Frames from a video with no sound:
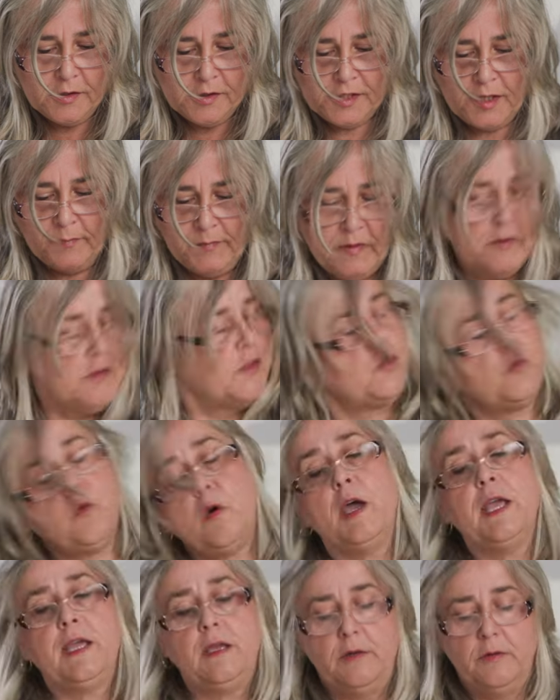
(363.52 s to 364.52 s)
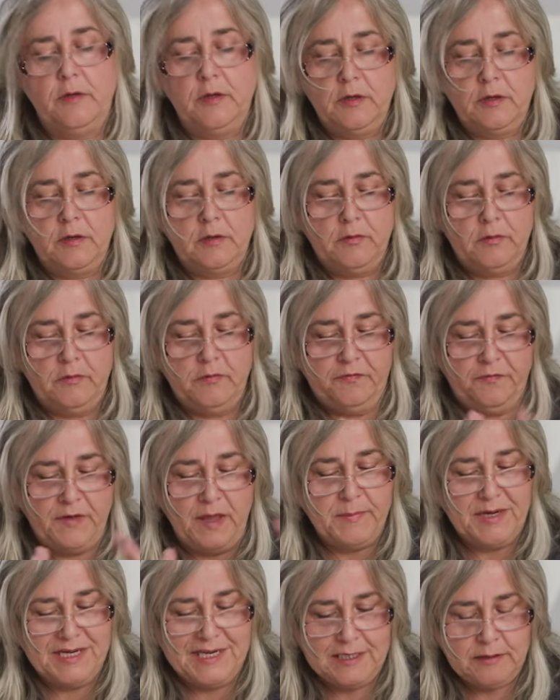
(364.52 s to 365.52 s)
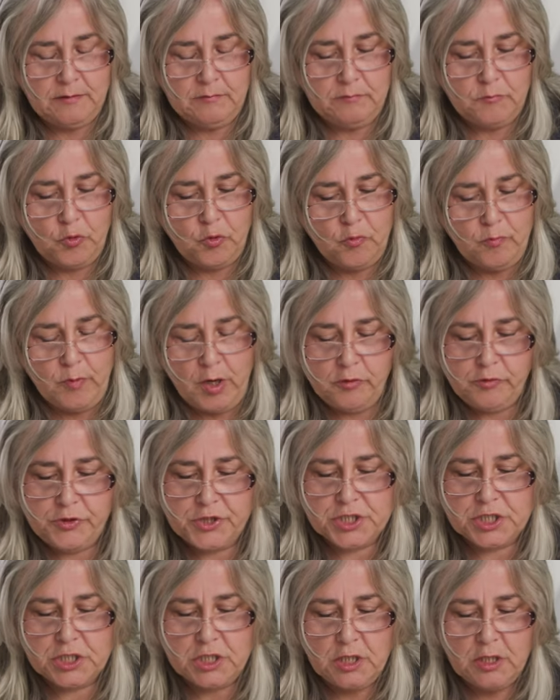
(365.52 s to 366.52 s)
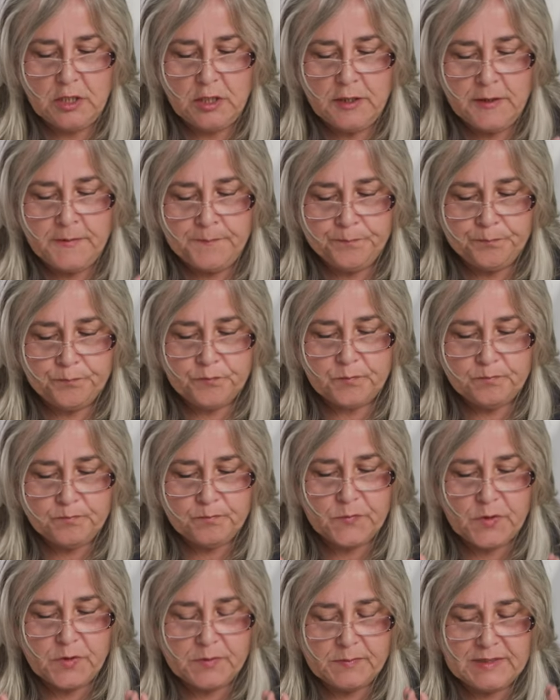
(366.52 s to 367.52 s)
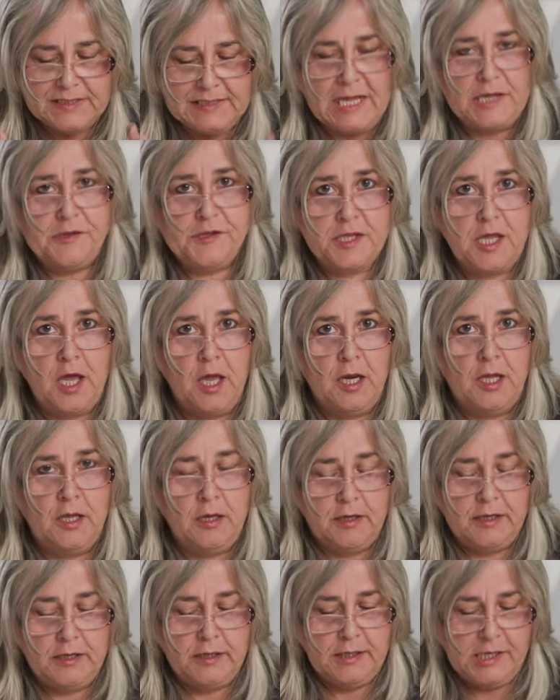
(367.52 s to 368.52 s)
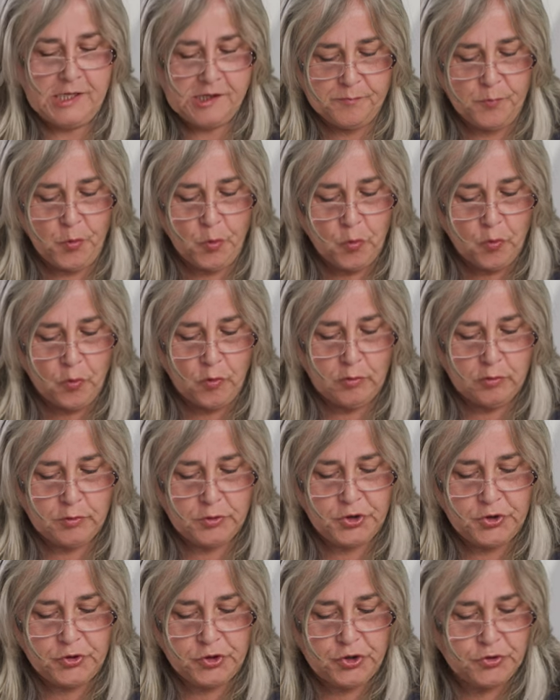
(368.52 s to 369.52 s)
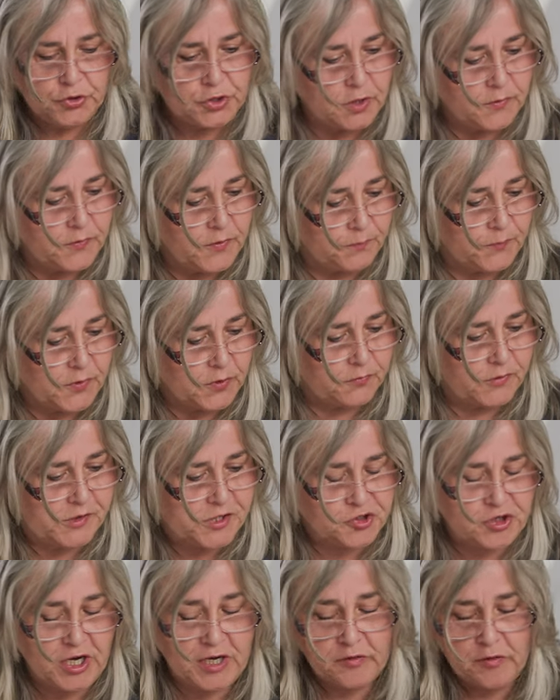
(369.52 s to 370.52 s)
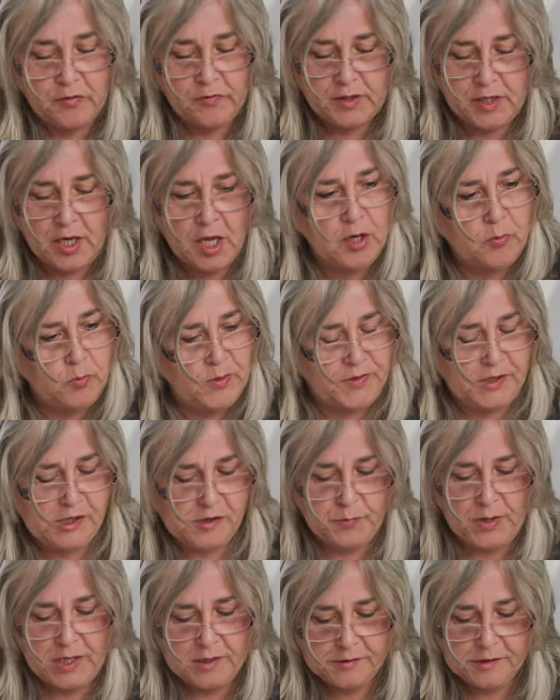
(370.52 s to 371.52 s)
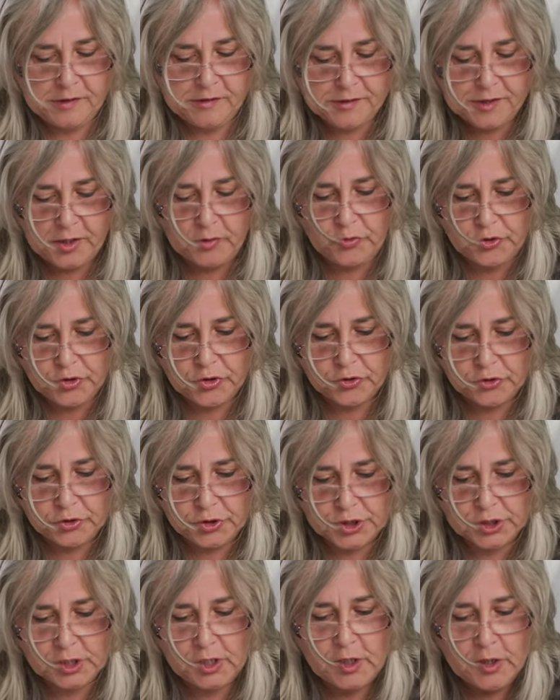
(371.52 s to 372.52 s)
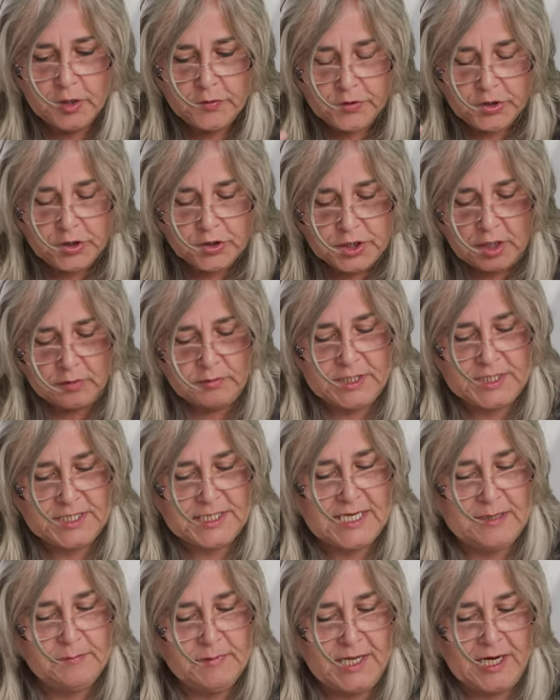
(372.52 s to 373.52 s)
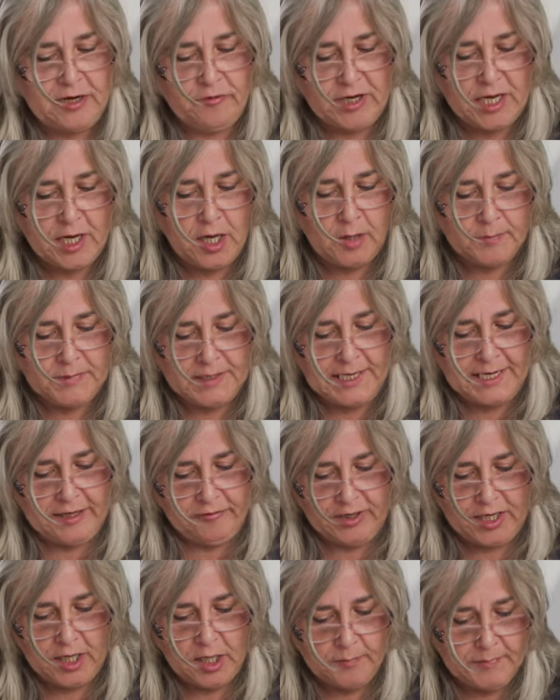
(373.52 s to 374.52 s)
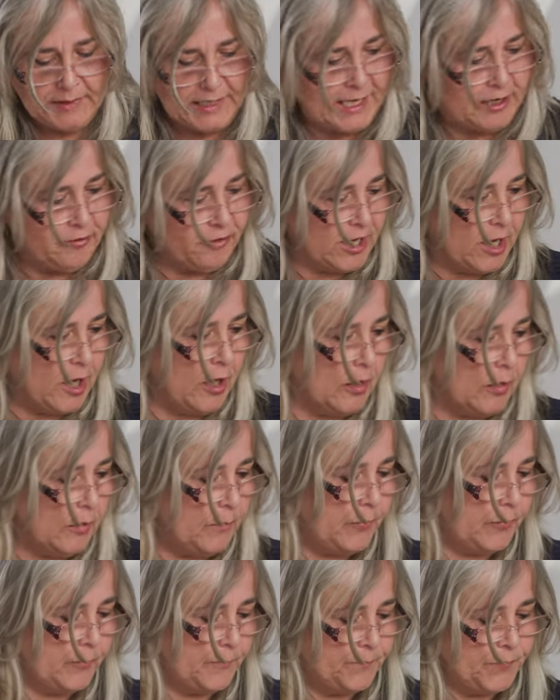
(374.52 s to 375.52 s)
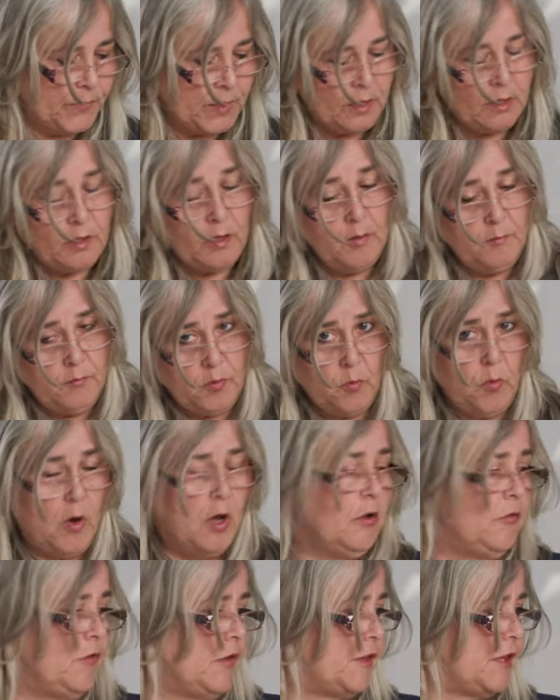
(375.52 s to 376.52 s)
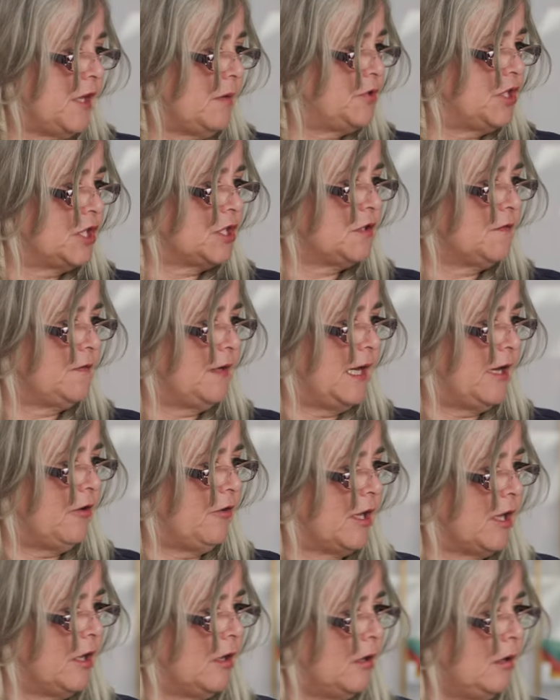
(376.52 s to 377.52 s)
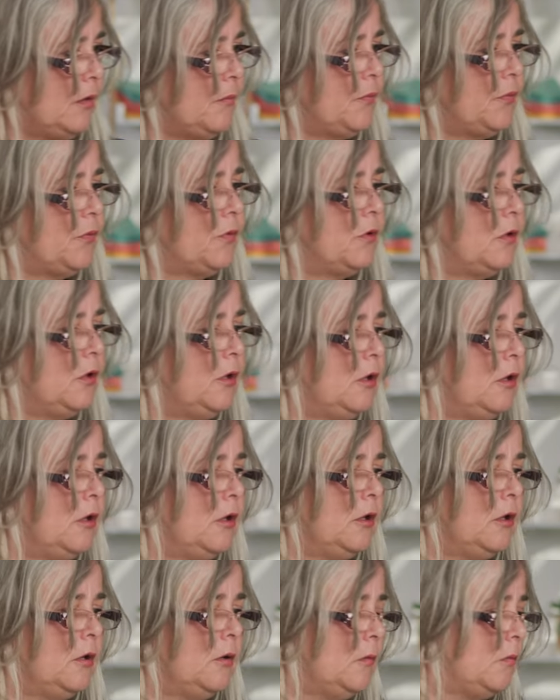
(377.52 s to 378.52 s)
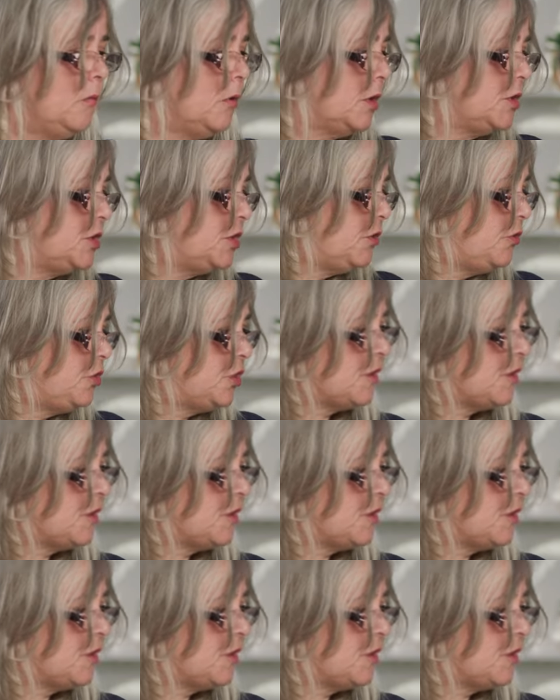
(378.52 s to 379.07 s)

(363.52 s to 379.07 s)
something that's quite feminine almost, less colour is more. You, you, the, the strength of the colour with these paints is so good that you don't need to keep layering it up and layering it up and layering it up. But while on the subject of layering it up, what I do